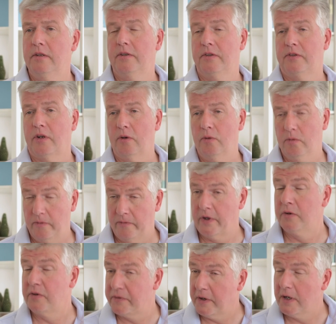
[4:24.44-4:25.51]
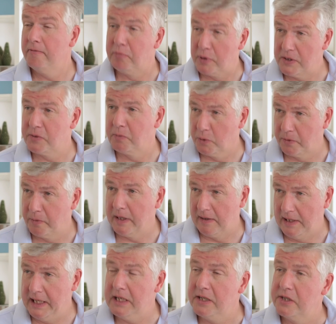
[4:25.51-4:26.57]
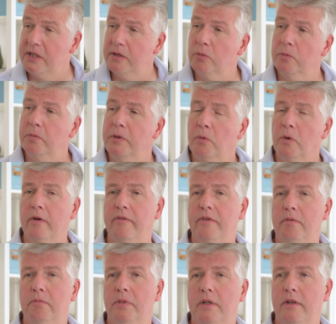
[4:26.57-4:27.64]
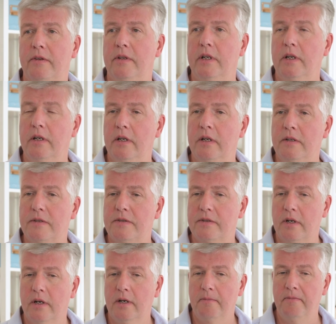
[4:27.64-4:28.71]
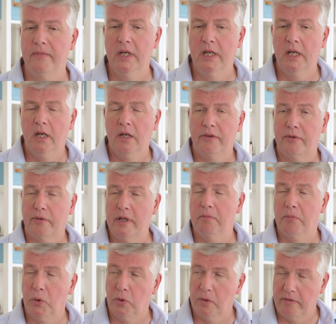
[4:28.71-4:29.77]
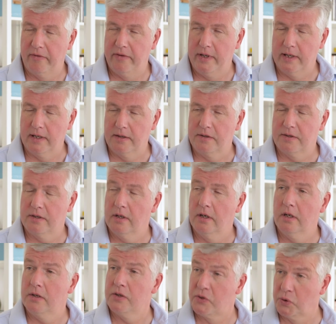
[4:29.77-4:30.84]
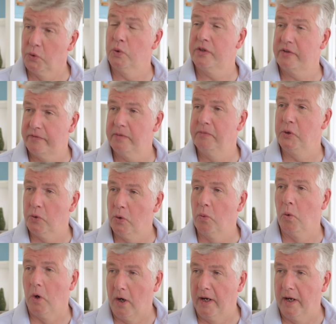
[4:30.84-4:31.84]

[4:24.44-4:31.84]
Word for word: and so those five principles about leadership would be one of them. But I think it's mm. um, three important things: uh, sourced from your